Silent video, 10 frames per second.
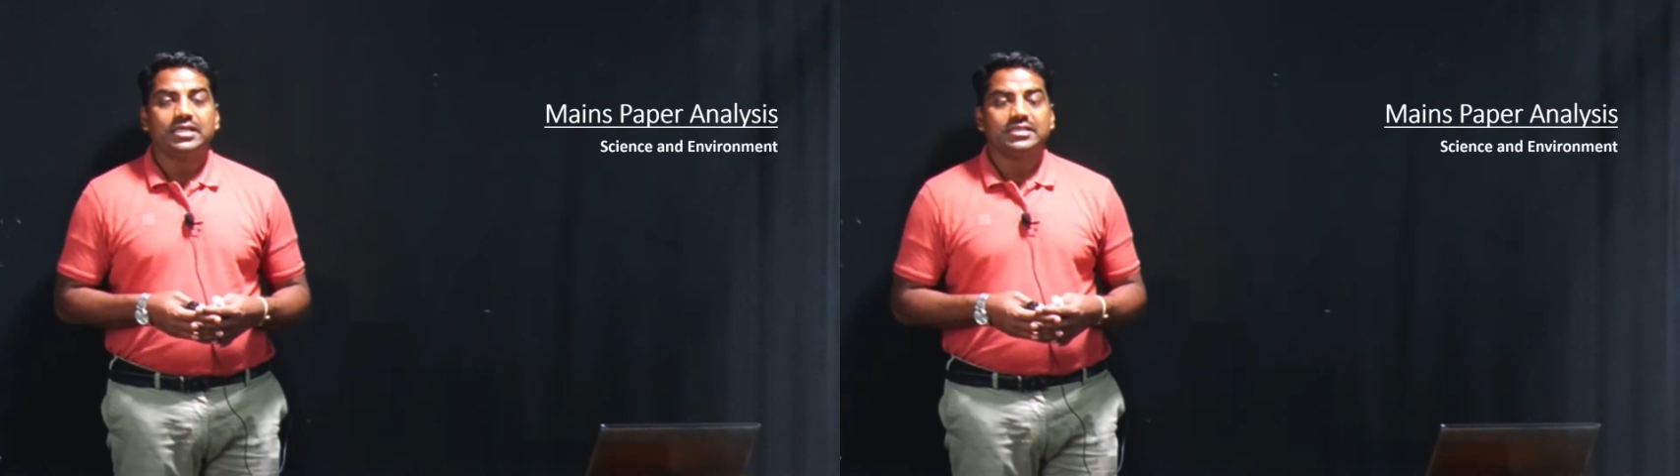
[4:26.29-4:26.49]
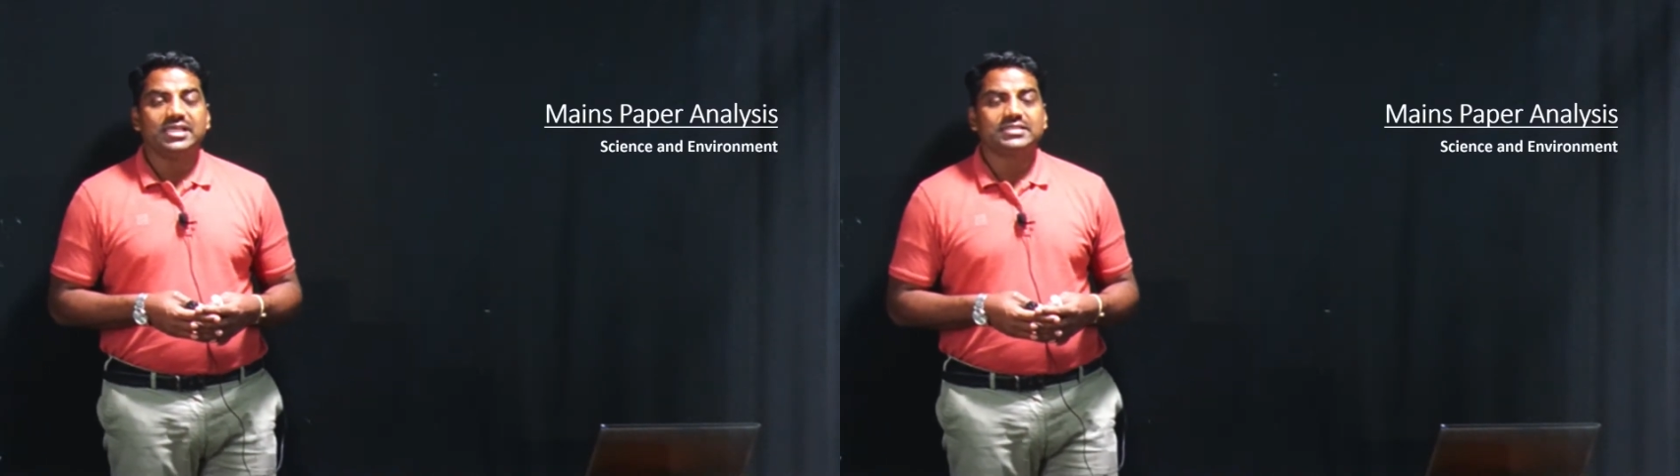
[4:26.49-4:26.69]

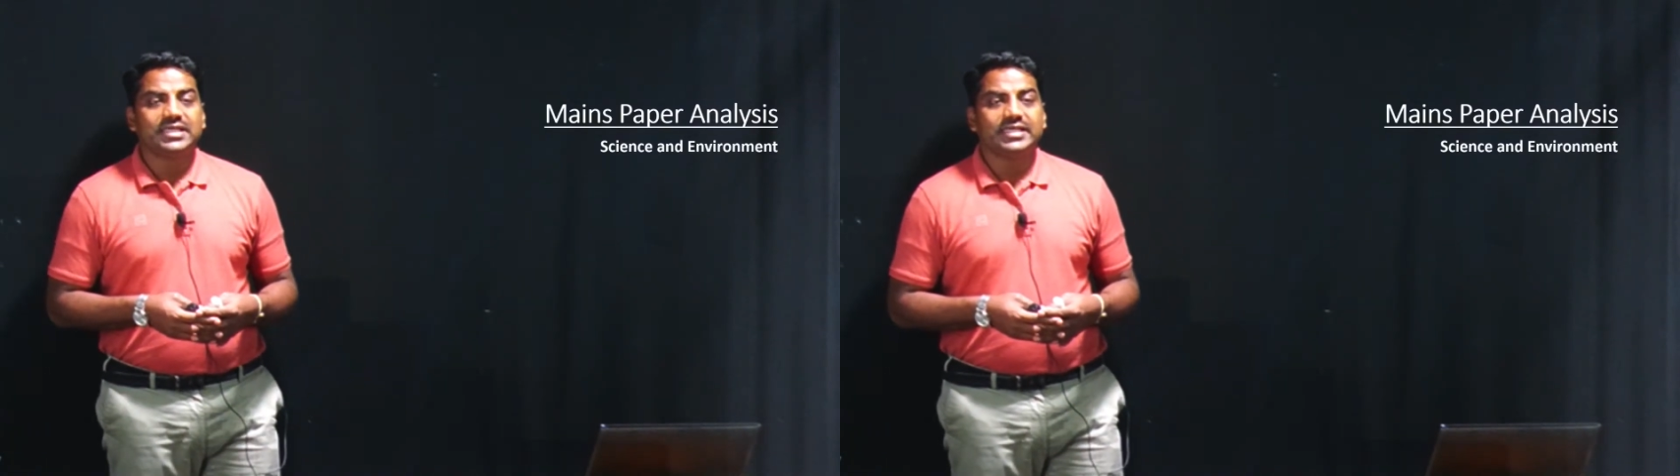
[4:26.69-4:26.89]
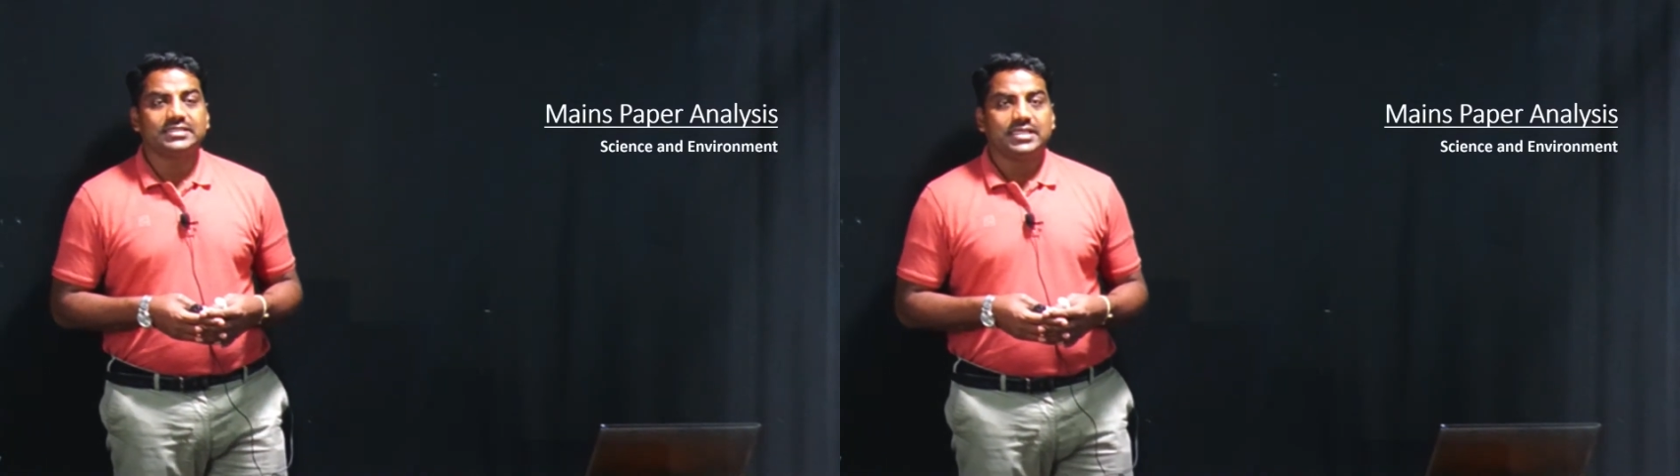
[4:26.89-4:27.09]
this
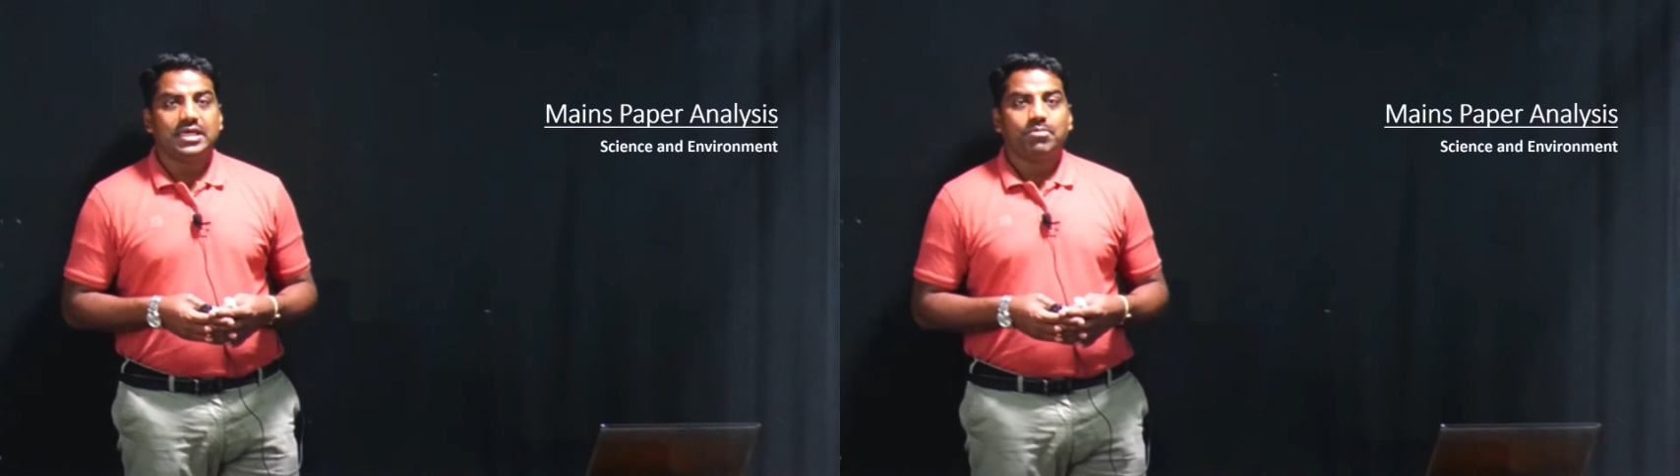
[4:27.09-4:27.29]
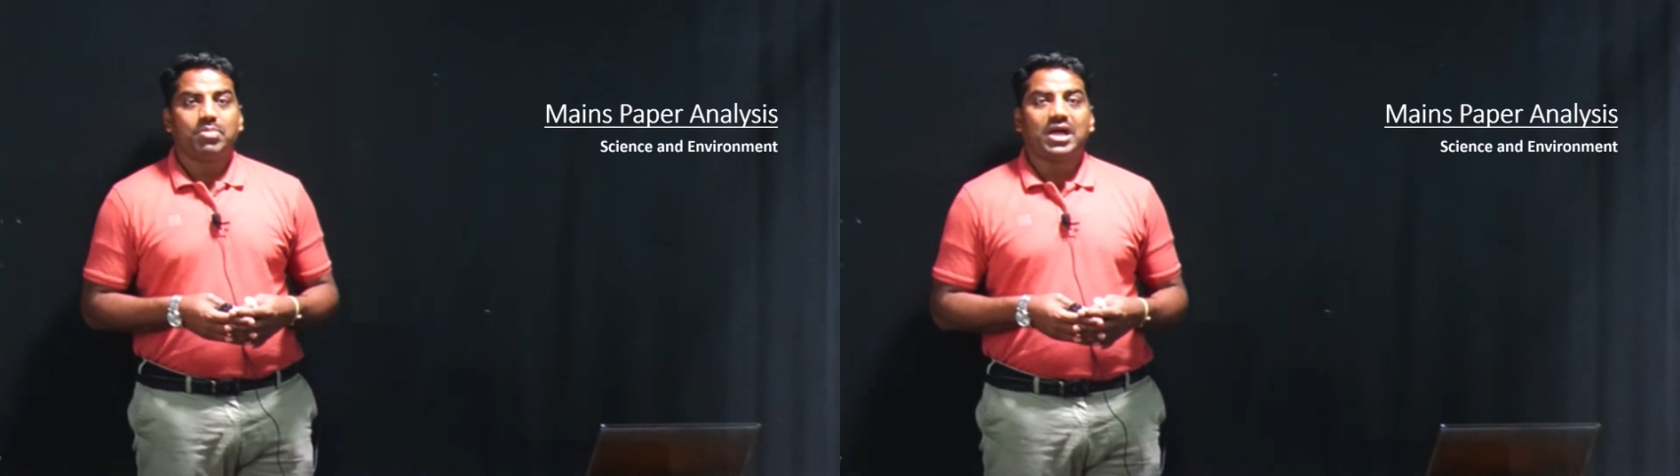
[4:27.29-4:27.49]
is
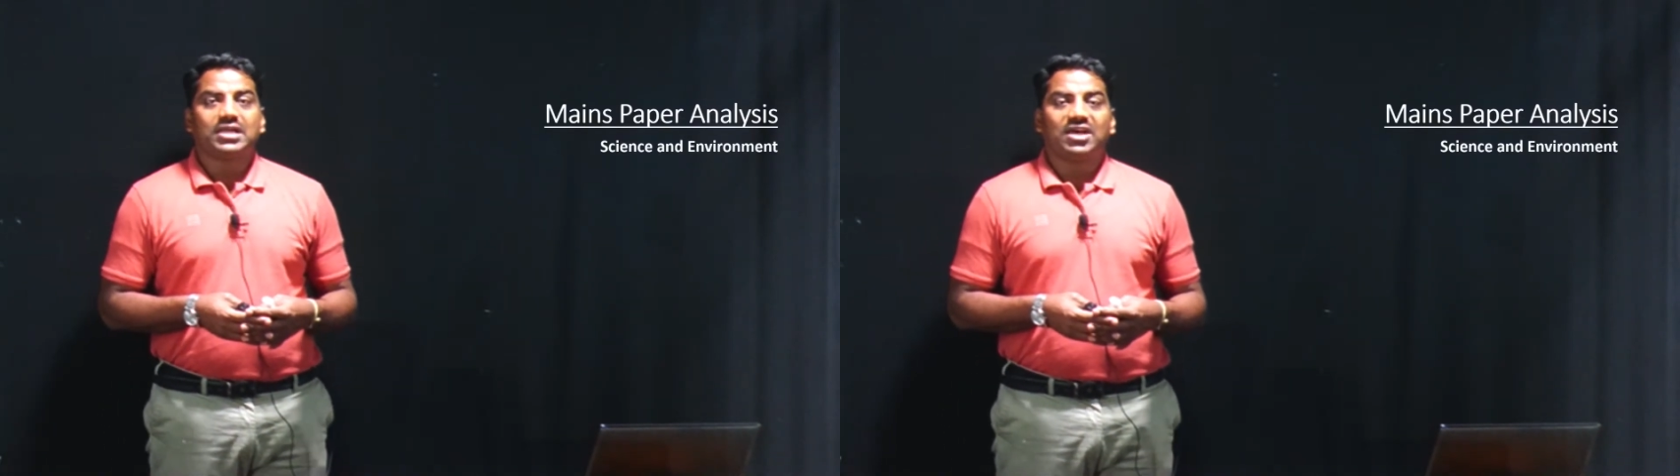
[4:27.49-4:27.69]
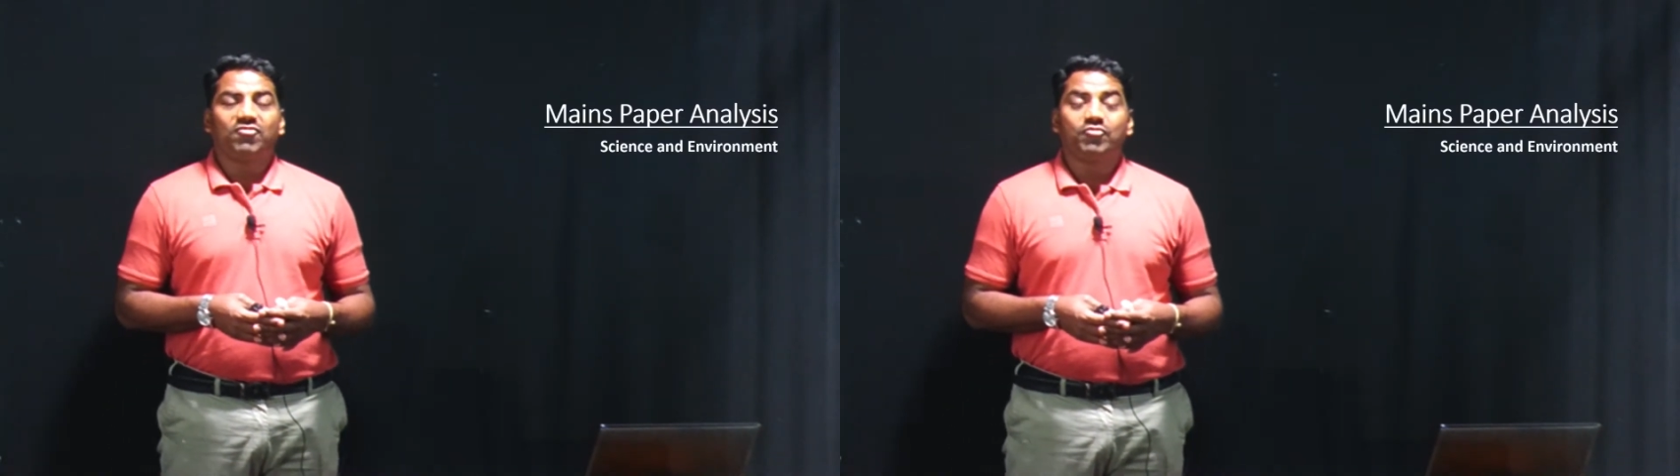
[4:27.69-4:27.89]

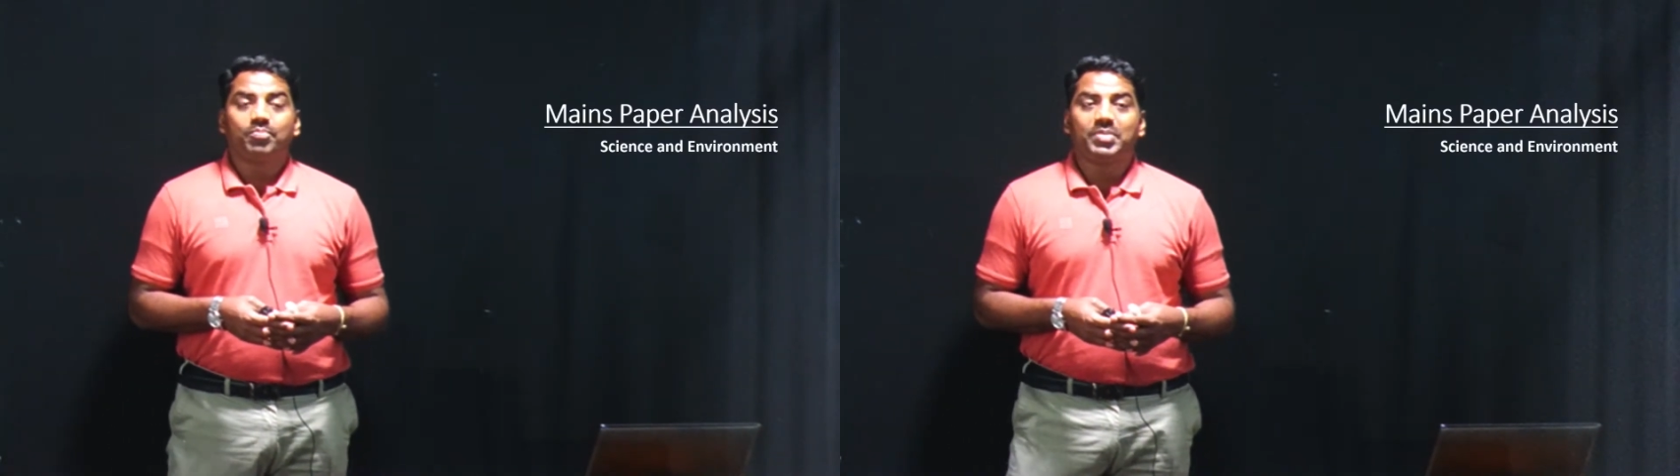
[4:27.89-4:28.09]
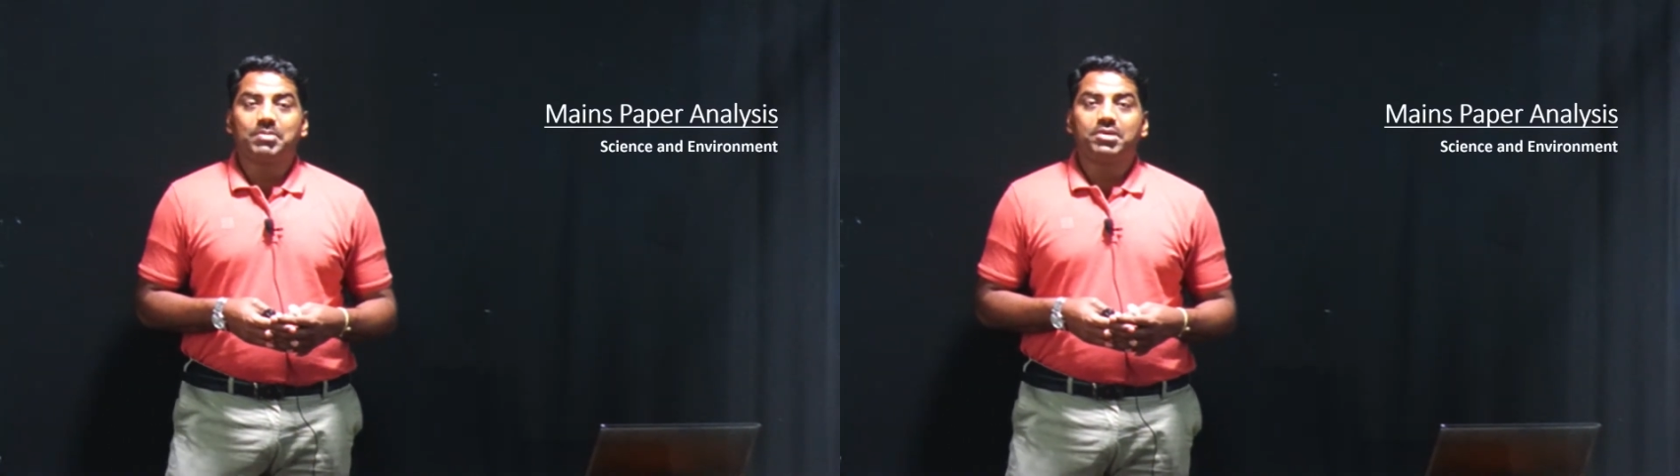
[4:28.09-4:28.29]
part of
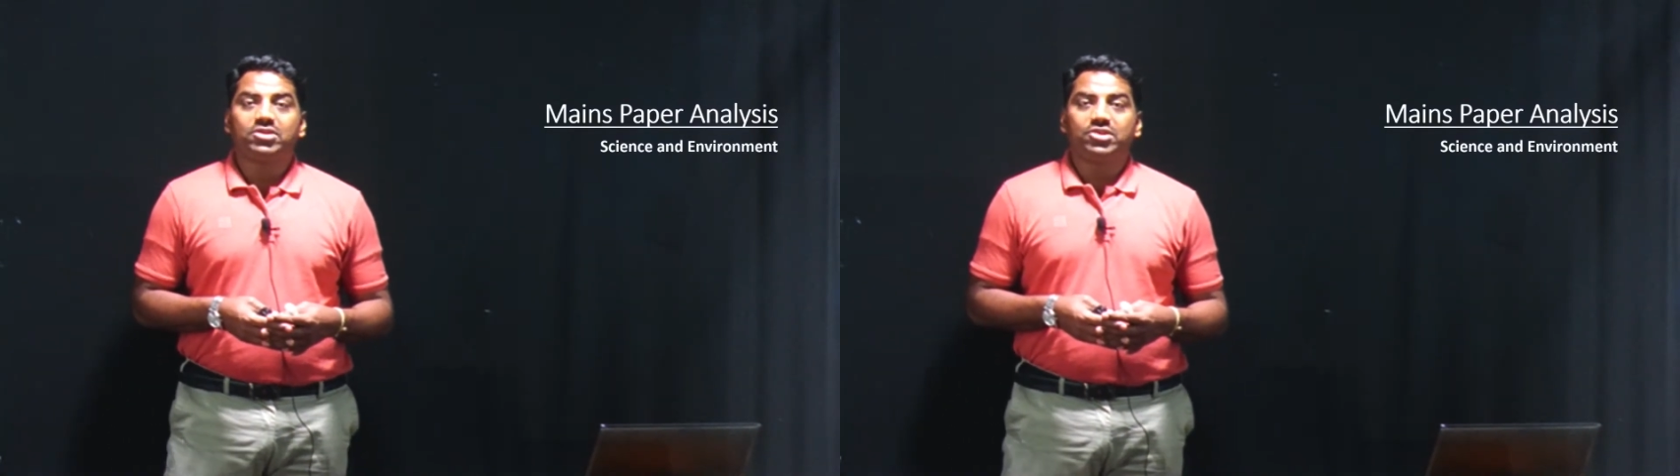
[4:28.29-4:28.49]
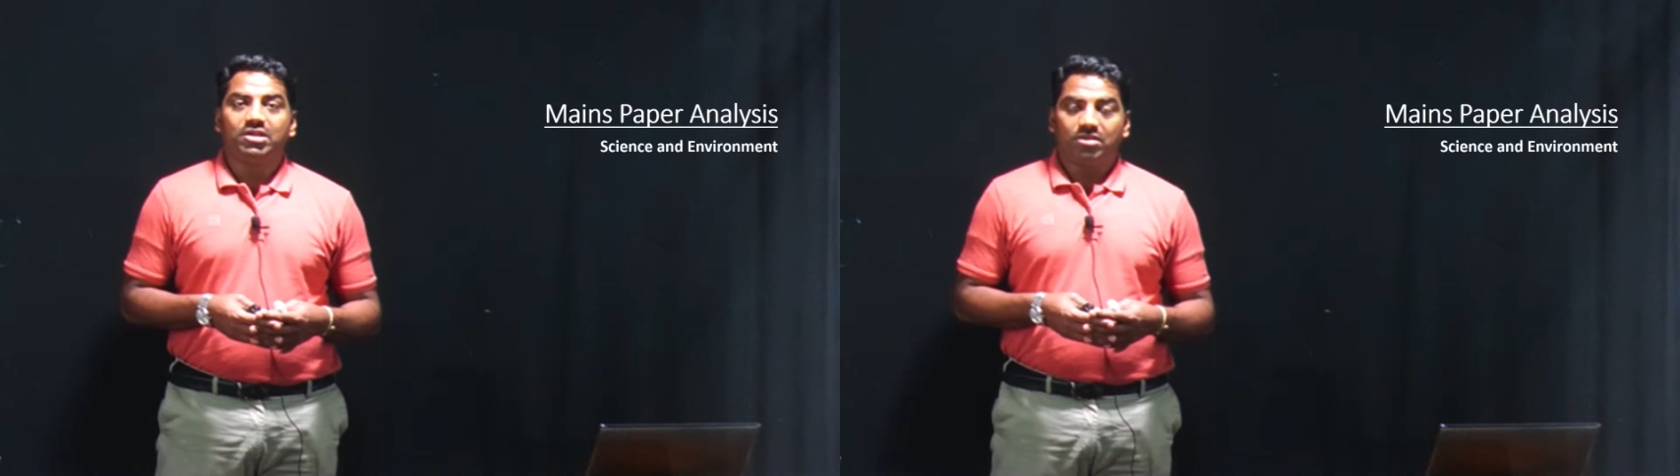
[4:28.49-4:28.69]
paper
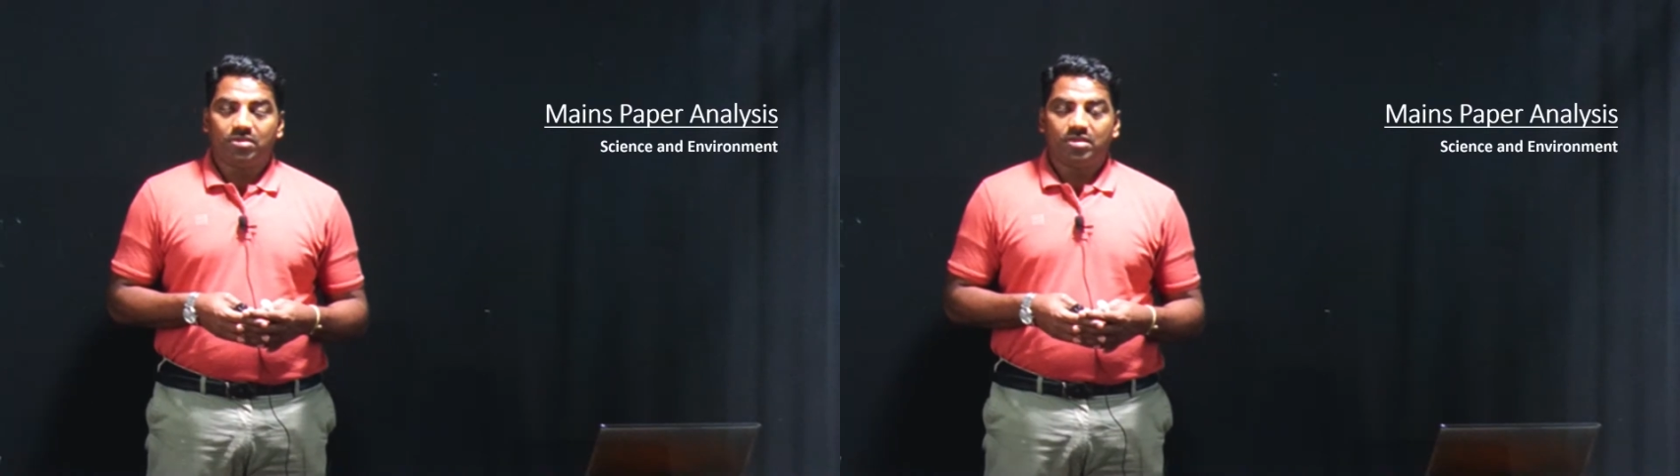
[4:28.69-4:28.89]
3.